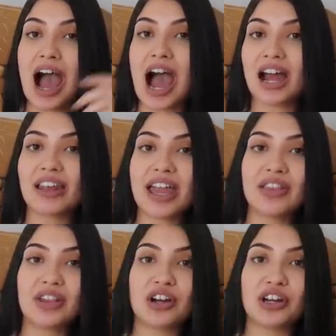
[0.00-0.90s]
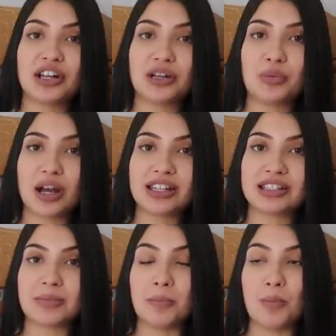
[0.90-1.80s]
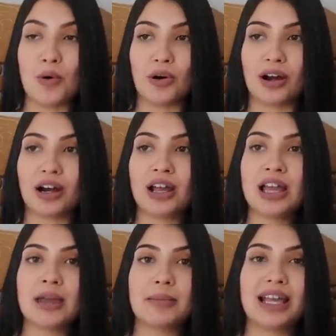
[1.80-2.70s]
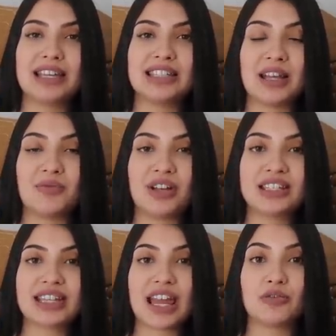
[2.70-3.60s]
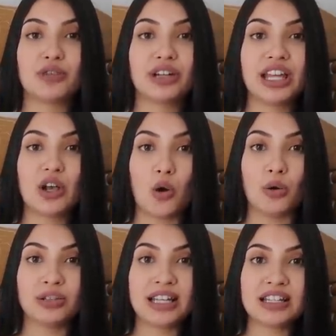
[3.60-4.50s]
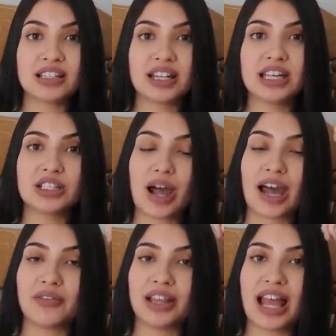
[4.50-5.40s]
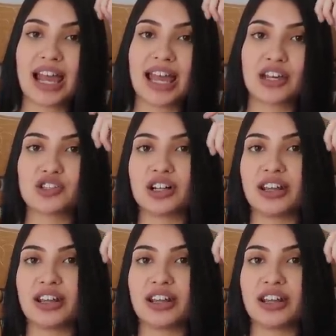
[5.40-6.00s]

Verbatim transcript: I like the hooded ones more because infants get really cold easily. So having that extra